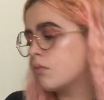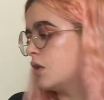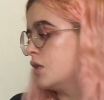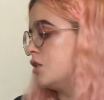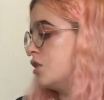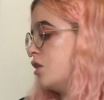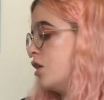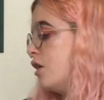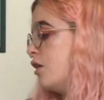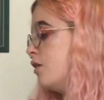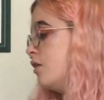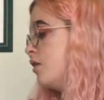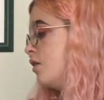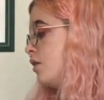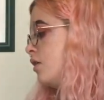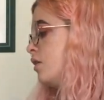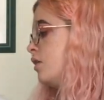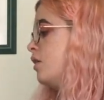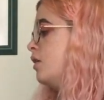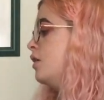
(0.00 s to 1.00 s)
I don't know,
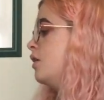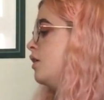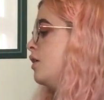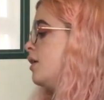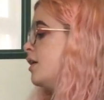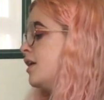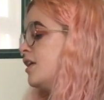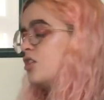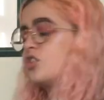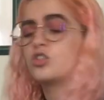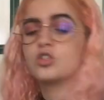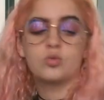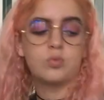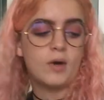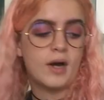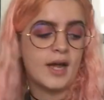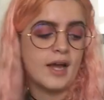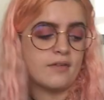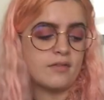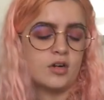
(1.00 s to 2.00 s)
it's just
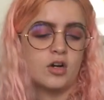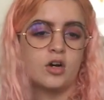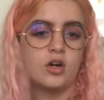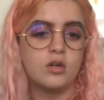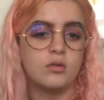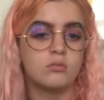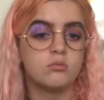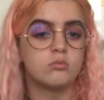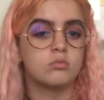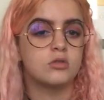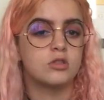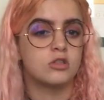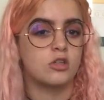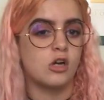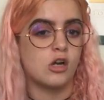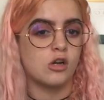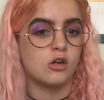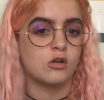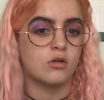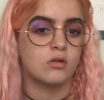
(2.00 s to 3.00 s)
what I have at home,
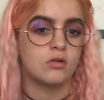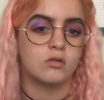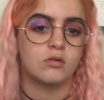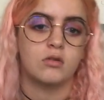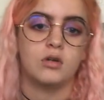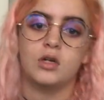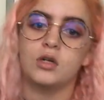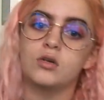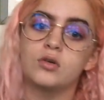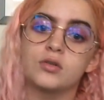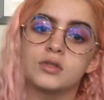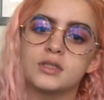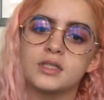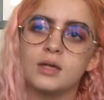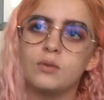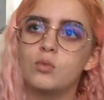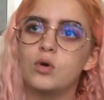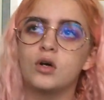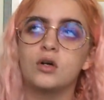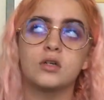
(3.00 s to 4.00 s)
so I got the
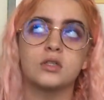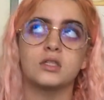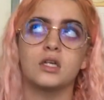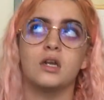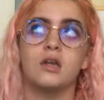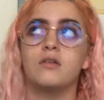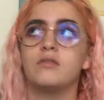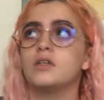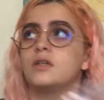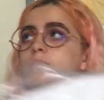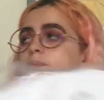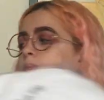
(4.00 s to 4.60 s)
same one because I love it.